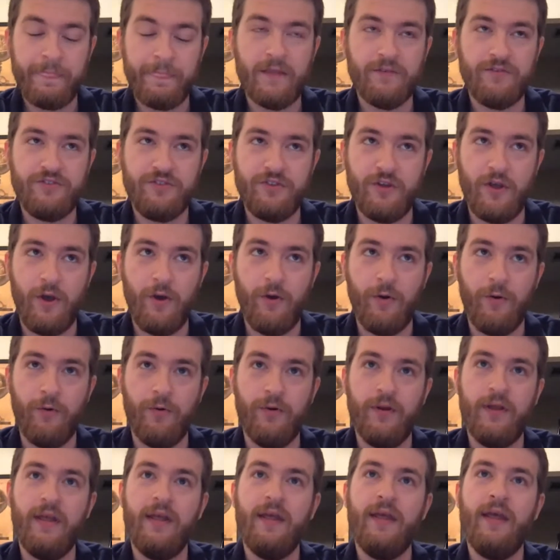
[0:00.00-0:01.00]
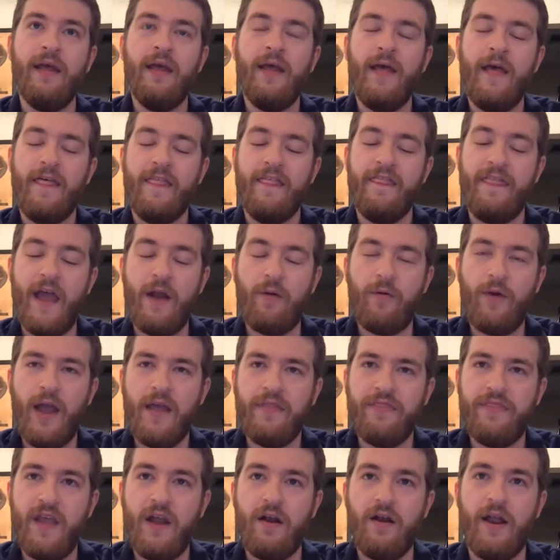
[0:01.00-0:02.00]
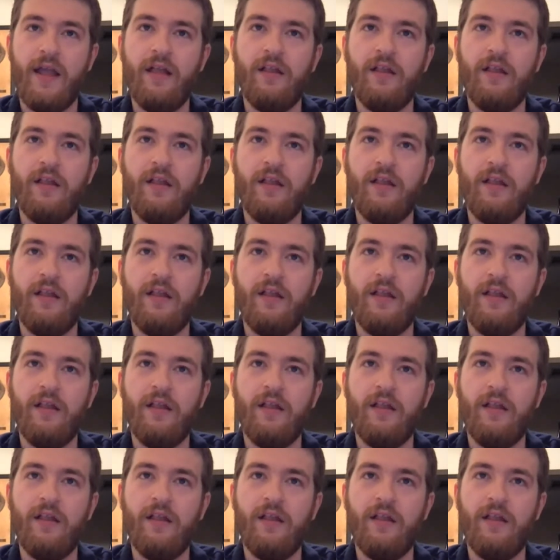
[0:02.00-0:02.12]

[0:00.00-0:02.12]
So that right there